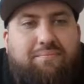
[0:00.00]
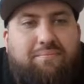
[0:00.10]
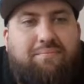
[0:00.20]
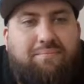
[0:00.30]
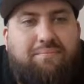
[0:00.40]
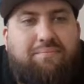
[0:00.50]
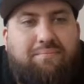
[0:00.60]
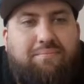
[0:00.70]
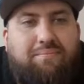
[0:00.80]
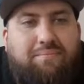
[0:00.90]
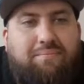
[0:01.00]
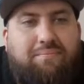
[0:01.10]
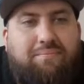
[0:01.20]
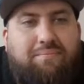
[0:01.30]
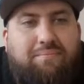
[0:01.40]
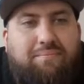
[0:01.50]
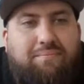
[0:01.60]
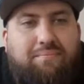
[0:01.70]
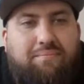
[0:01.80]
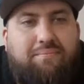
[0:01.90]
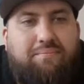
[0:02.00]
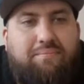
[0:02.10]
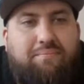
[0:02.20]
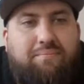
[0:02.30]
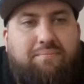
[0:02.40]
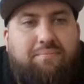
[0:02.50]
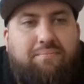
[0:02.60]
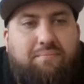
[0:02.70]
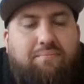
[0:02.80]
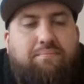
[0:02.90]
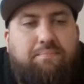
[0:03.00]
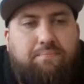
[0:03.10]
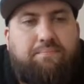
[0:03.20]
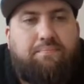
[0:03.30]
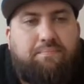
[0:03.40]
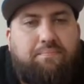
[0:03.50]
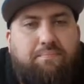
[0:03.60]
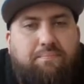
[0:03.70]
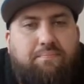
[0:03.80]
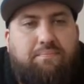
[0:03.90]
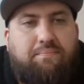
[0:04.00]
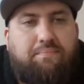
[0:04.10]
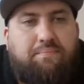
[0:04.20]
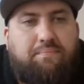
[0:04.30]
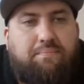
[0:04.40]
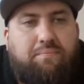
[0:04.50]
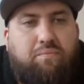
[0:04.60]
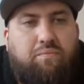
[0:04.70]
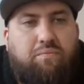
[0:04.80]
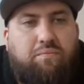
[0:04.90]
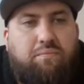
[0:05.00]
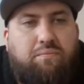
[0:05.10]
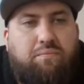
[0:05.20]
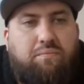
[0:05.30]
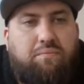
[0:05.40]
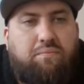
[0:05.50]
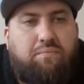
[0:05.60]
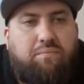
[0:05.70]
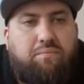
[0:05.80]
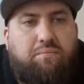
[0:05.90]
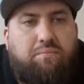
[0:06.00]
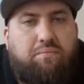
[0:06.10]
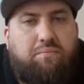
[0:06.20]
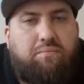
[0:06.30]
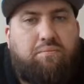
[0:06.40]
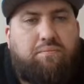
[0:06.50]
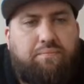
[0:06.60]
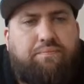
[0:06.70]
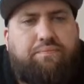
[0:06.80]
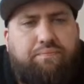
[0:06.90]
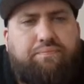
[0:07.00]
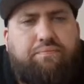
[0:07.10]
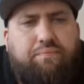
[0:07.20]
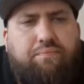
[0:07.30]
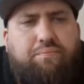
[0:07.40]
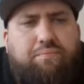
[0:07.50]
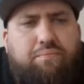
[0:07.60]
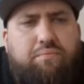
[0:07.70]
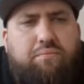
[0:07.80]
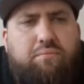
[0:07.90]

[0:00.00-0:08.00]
(silent)